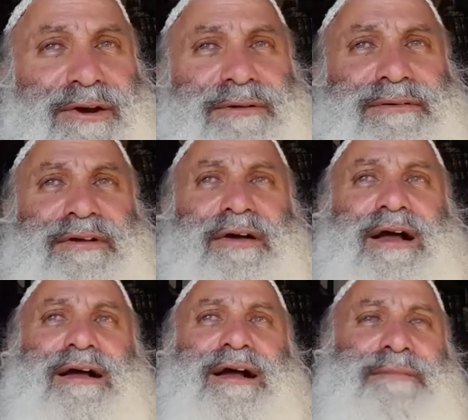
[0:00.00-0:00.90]
know,
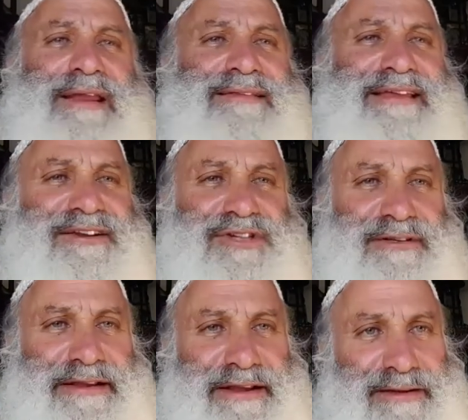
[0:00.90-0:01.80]
on
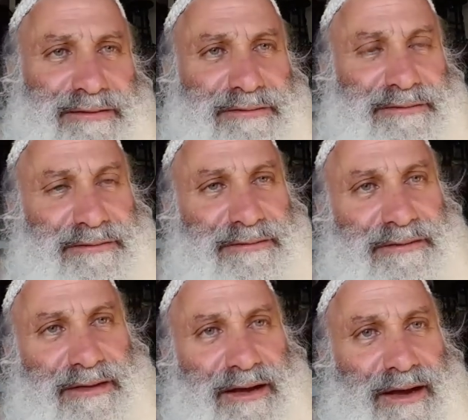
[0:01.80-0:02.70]
meditation day,
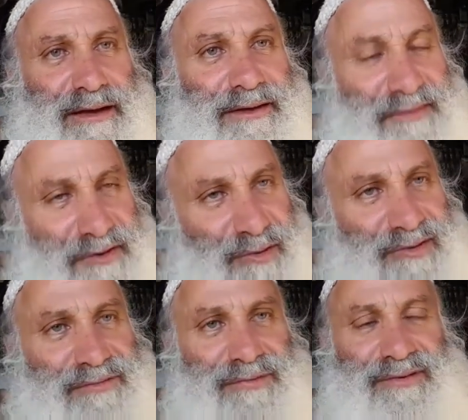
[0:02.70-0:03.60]
let's
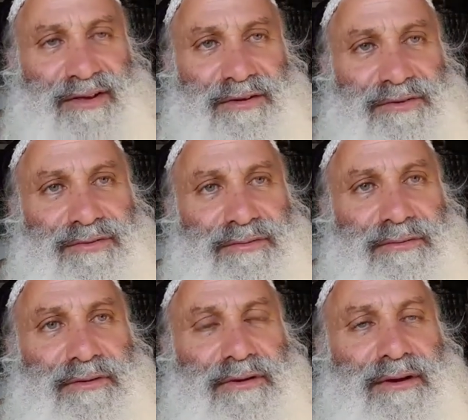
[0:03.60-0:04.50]
use it for such.
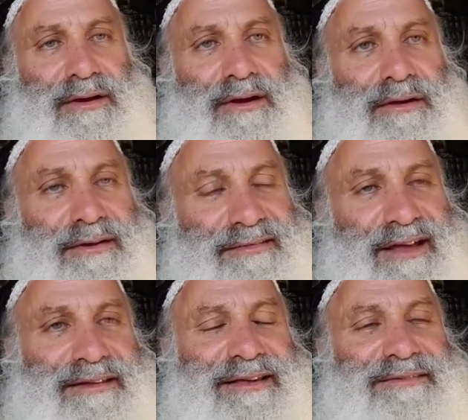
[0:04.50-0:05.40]
Let's
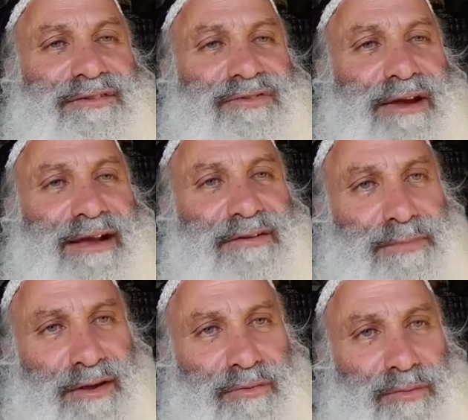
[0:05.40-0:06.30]
not get
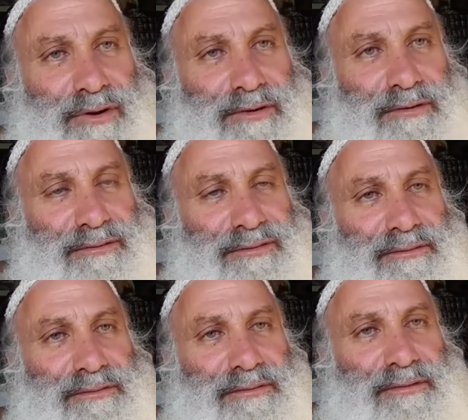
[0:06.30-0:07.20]
distracted by the world.
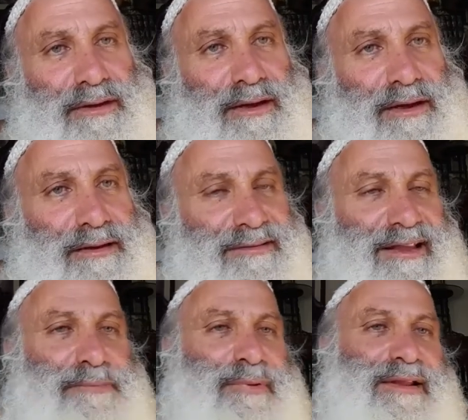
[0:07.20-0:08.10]
Let's
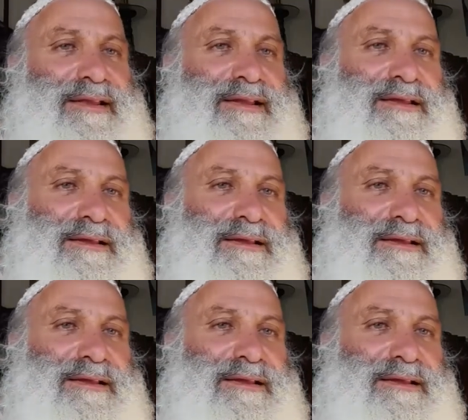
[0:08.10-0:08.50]
not bring,